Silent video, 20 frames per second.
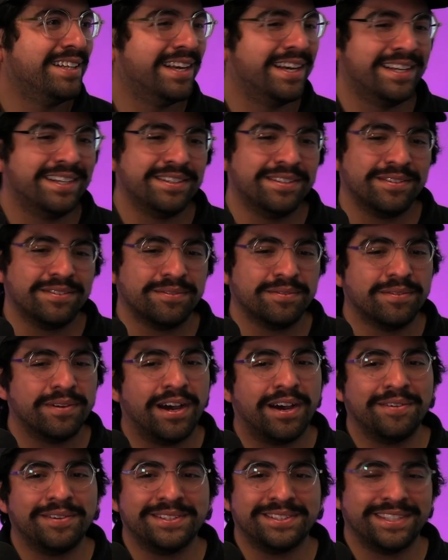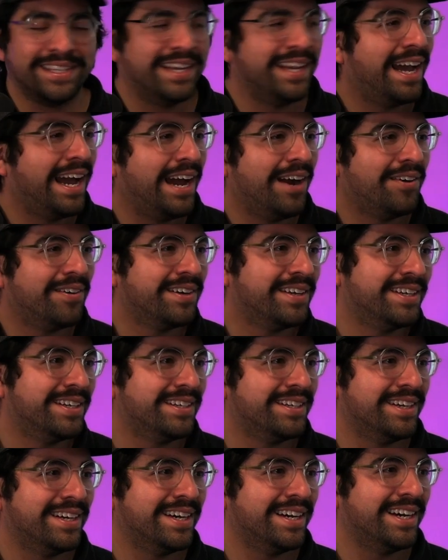And then obviously out
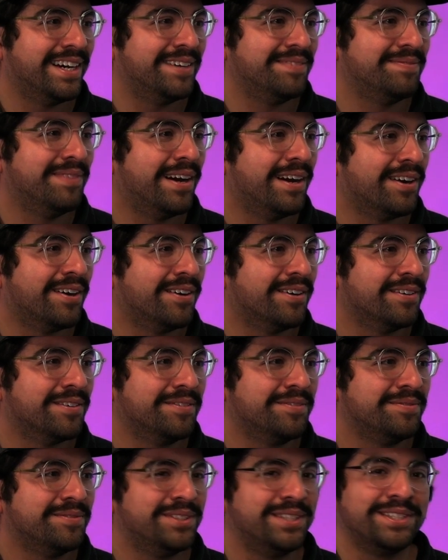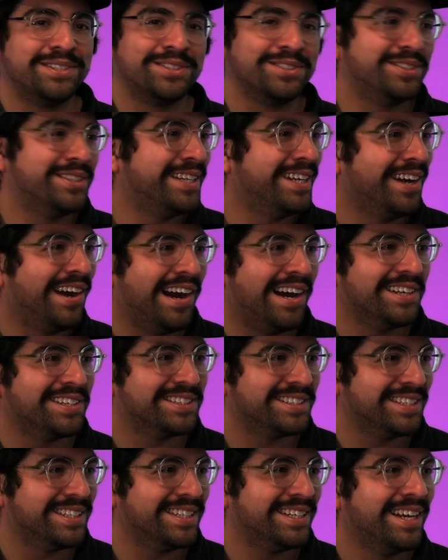in our sister city,
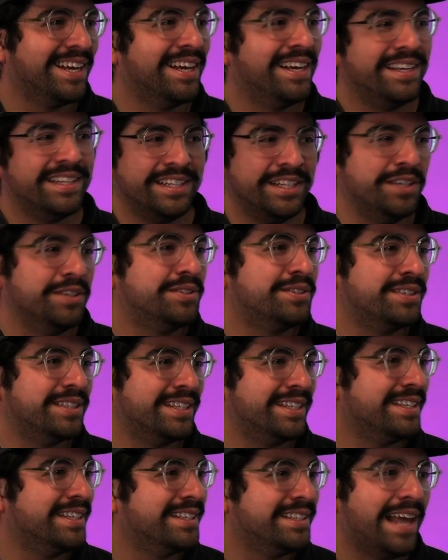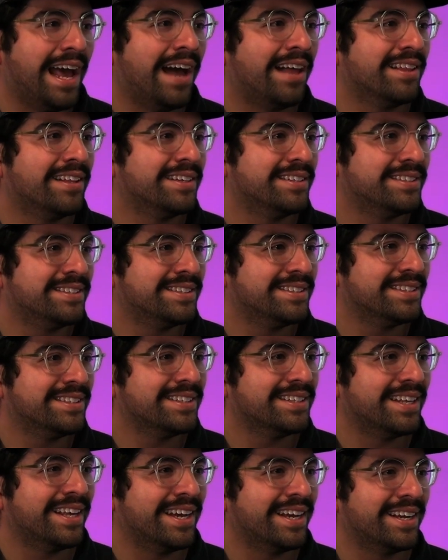Austin, Houston, Dallas,
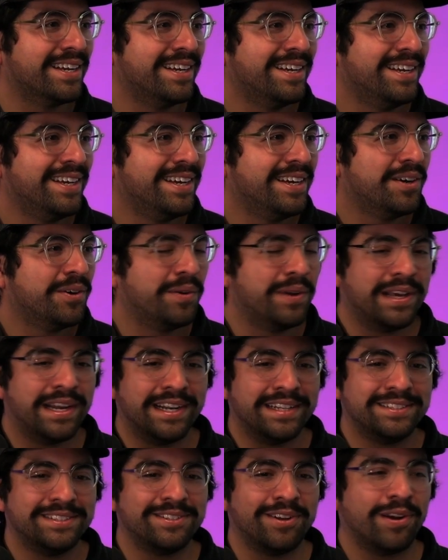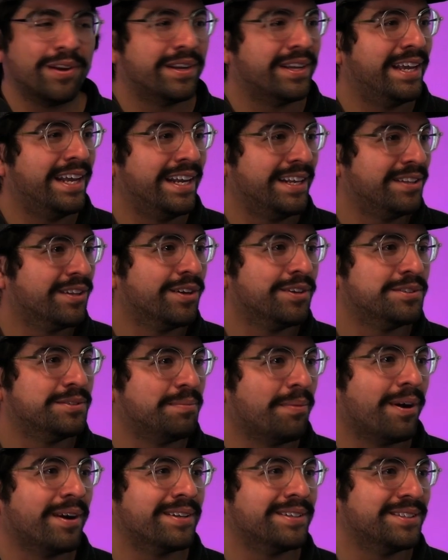like we got to start hitting
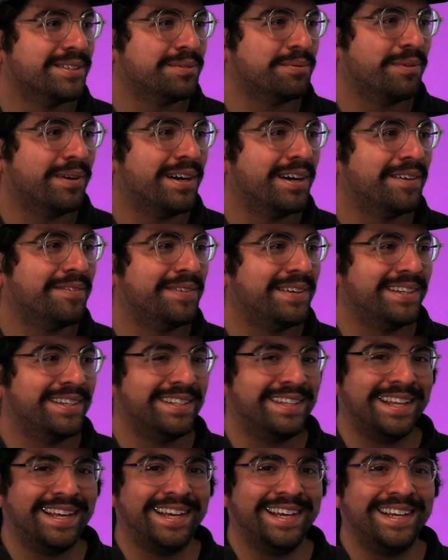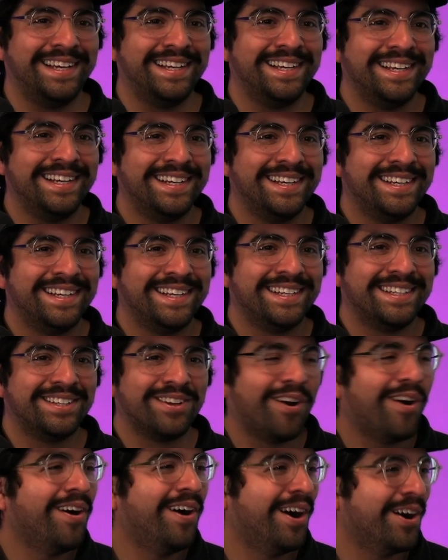those markets as well. I mean,
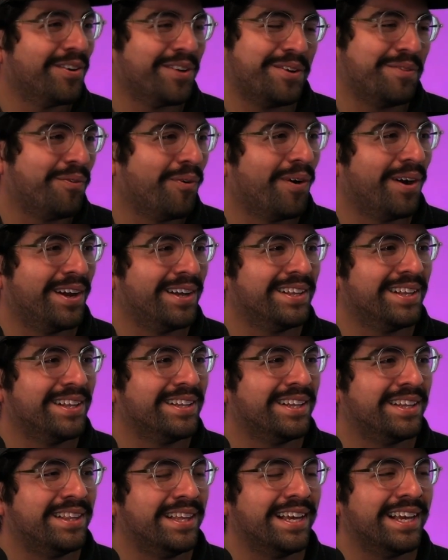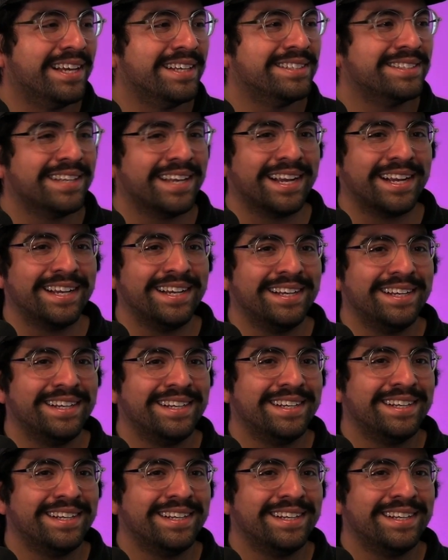they're all hungry for it. The thing is, like